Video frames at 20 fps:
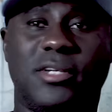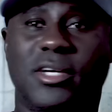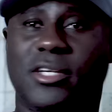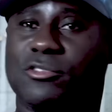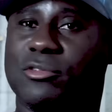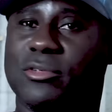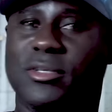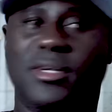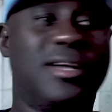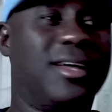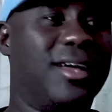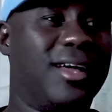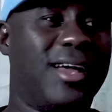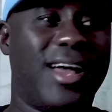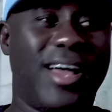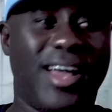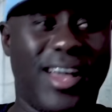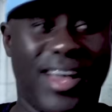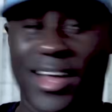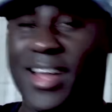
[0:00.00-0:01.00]
Did anybody
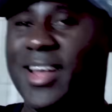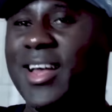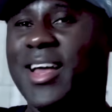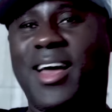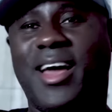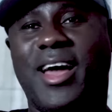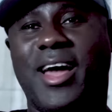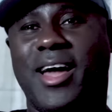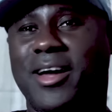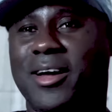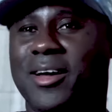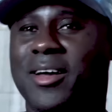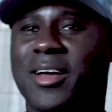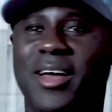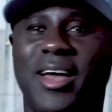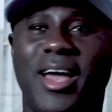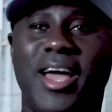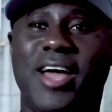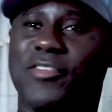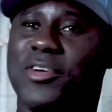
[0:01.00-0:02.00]
question that? Everybody say, anybody question